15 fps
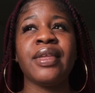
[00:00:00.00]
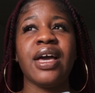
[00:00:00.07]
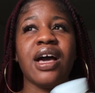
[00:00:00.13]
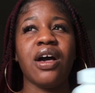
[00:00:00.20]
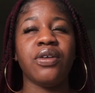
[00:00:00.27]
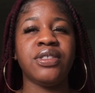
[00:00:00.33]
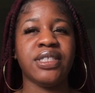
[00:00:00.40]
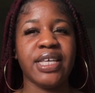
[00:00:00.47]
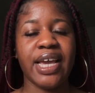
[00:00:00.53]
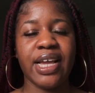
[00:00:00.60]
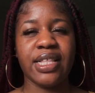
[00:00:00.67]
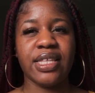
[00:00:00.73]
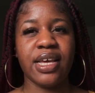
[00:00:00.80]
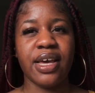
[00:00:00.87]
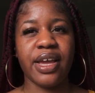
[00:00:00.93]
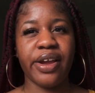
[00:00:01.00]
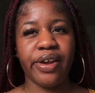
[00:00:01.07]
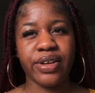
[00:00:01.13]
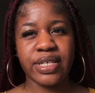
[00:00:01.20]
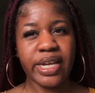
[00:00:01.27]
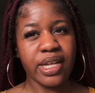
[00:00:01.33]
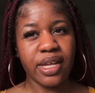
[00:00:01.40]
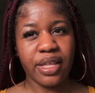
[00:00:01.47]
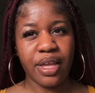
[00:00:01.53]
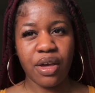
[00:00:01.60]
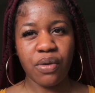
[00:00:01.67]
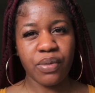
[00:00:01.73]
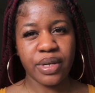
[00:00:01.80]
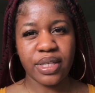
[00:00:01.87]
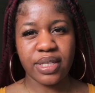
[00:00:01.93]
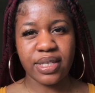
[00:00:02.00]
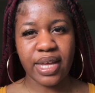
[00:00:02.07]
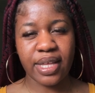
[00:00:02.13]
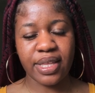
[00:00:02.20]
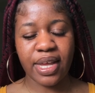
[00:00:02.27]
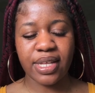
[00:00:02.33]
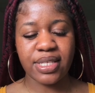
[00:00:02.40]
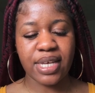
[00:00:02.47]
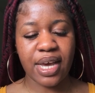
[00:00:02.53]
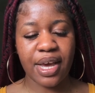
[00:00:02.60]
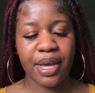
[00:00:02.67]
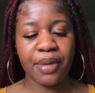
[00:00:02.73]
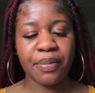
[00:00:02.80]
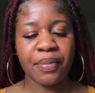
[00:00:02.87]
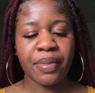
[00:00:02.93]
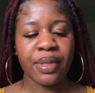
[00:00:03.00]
I'll take the hair, skin, and nail ones at that time.